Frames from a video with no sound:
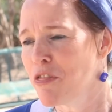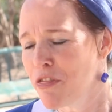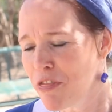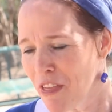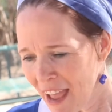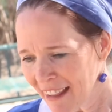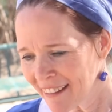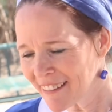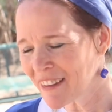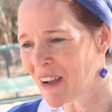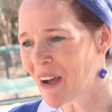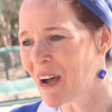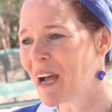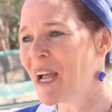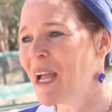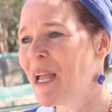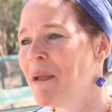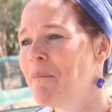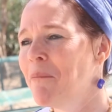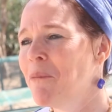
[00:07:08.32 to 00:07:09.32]
That
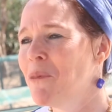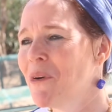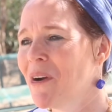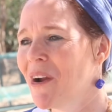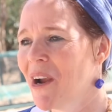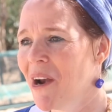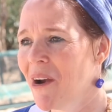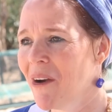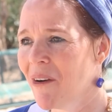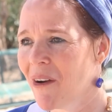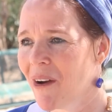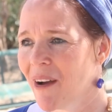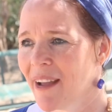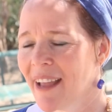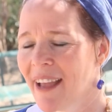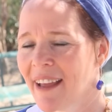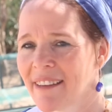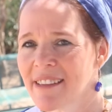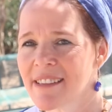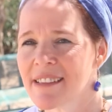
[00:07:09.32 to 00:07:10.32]
time where I
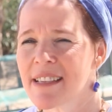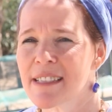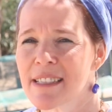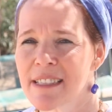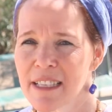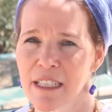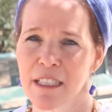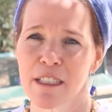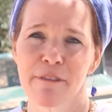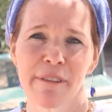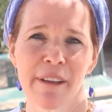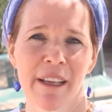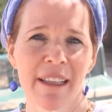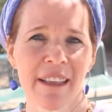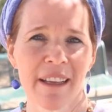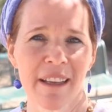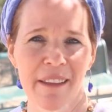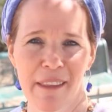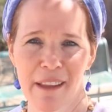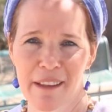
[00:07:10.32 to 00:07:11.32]
had a distinct
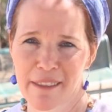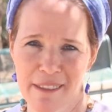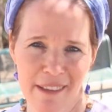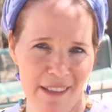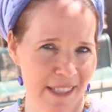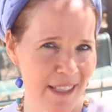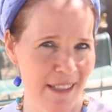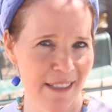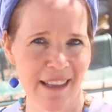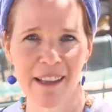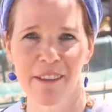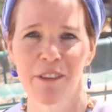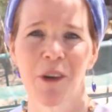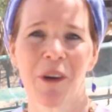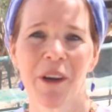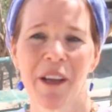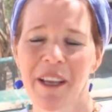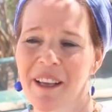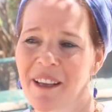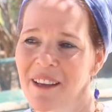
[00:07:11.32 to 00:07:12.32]
feeling that this is not
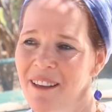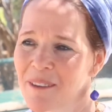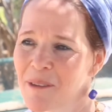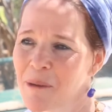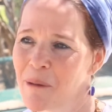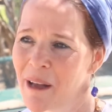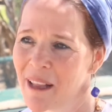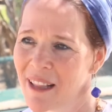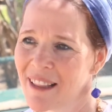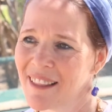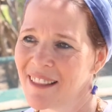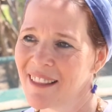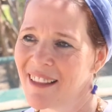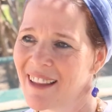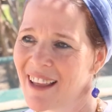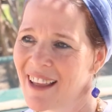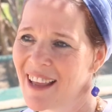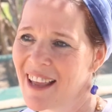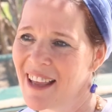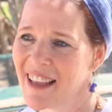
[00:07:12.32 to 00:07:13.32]
going well,
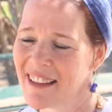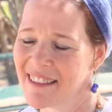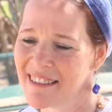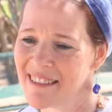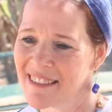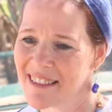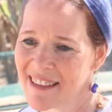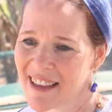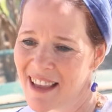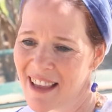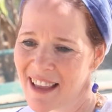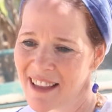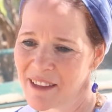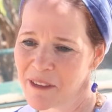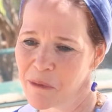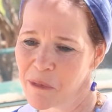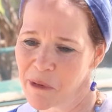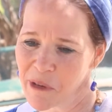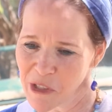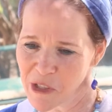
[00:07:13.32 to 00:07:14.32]
and
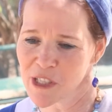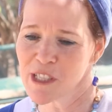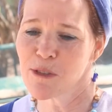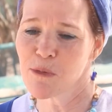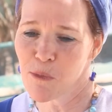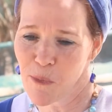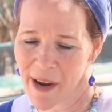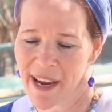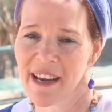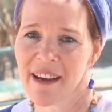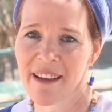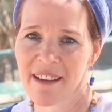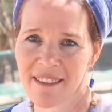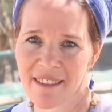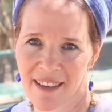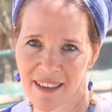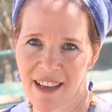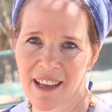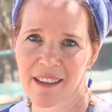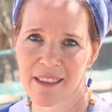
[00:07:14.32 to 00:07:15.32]
we're just waiting
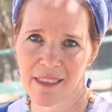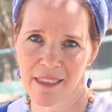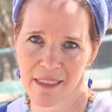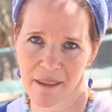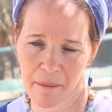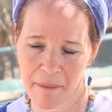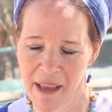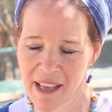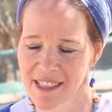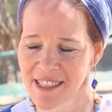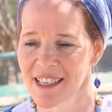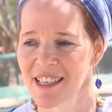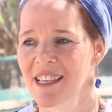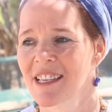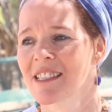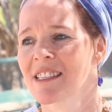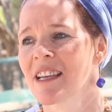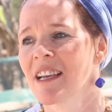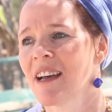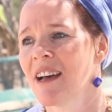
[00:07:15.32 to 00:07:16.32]
to get the
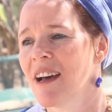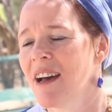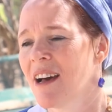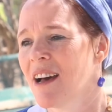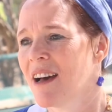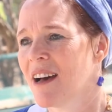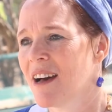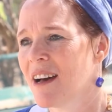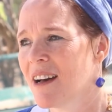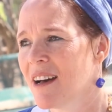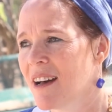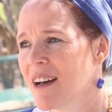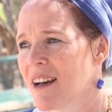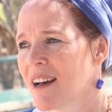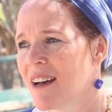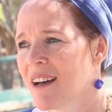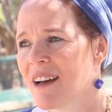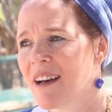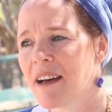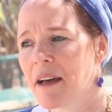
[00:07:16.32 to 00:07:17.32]
message,
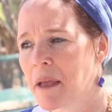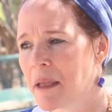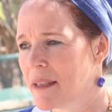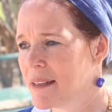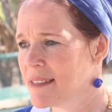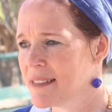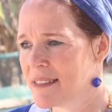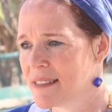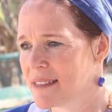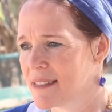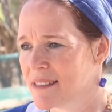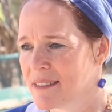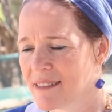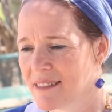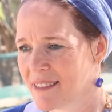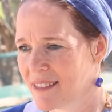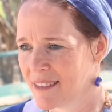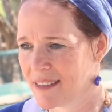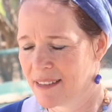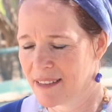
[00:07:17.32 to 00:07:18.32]

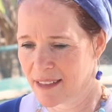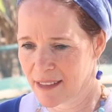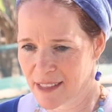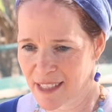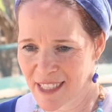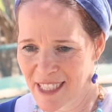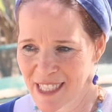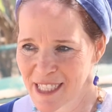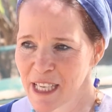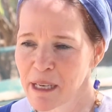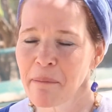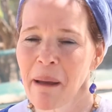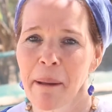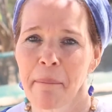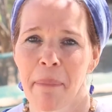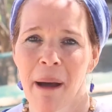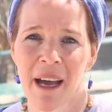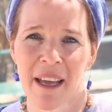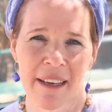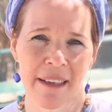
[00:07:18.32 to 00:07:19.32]
is in my
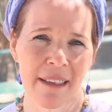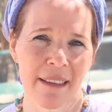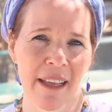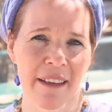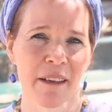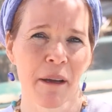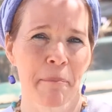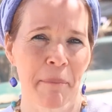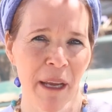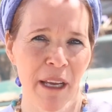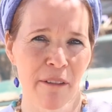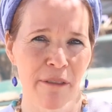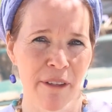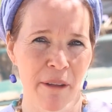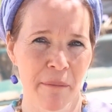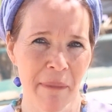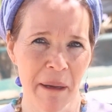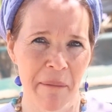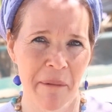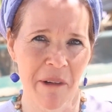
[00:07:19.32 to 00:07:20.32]
body like a
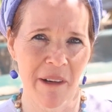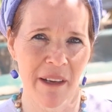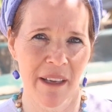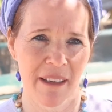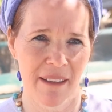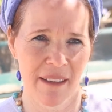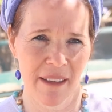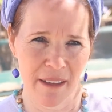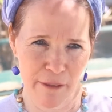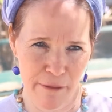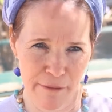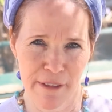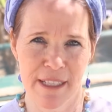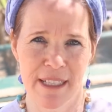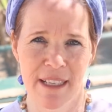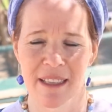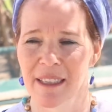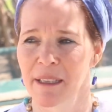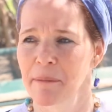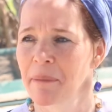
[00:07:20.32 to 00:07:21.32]
painful memory, like a
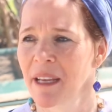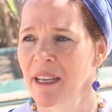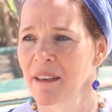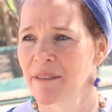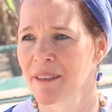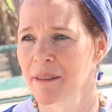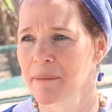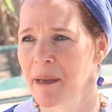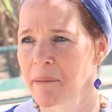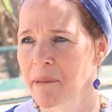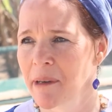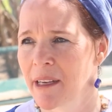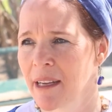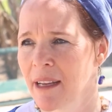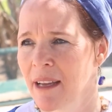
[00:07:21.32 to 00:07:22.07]
physically painful memory.